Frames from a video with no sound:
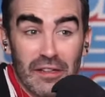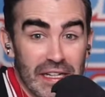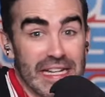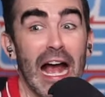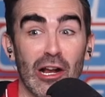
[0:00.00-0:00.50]

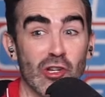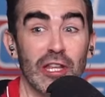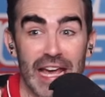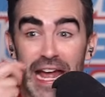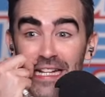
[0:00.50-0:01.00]
He
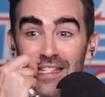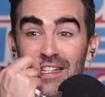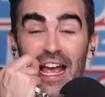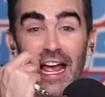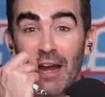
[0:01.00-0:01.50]
actually
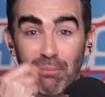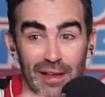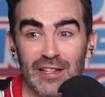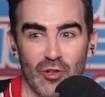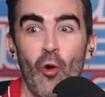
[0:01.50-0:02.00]
hits and
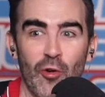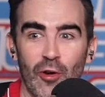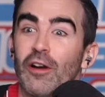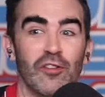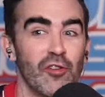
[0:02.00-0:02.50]
plays
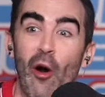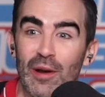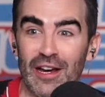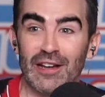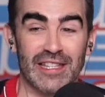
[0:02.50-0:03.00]
corner. No
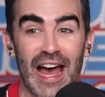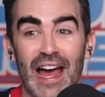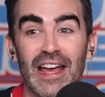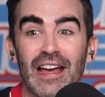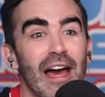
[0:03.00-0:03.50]
one does
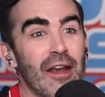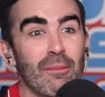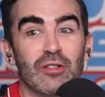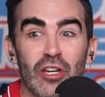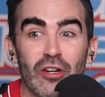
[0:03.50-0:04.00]
that. And
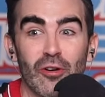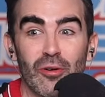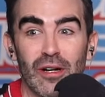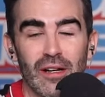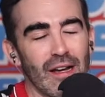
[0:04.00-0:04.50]
number
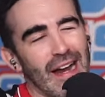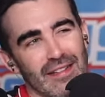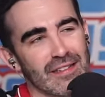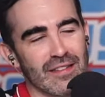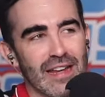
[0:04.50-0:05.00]
two, I
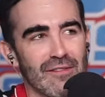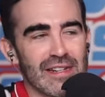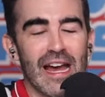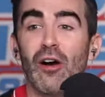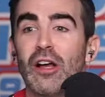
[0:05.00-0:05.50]
guess he's a
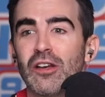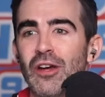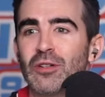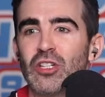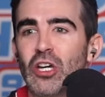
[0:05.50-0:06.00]
safety now.
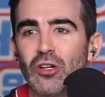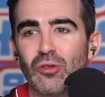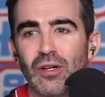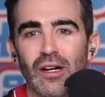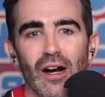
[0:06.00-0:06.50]
Number two,